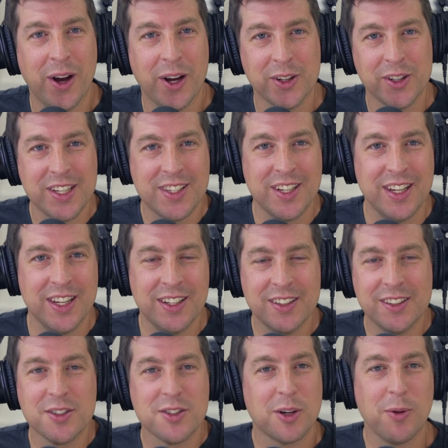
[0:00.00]
while you're listening,
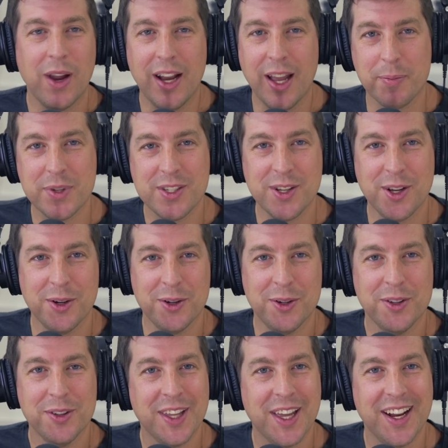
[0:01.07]
there's a great
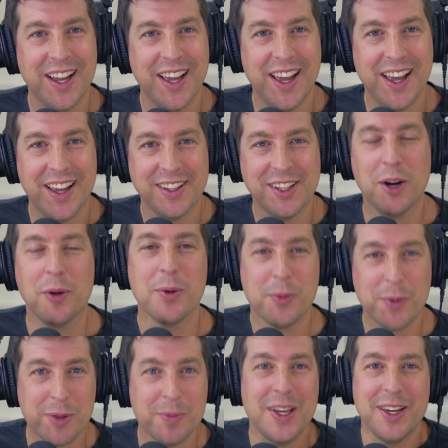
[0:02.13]
episode that uh, you know w-
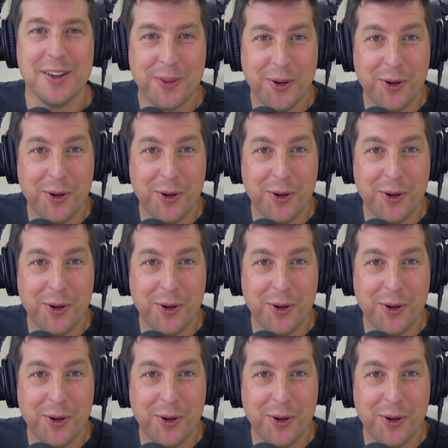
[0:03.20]
with me, of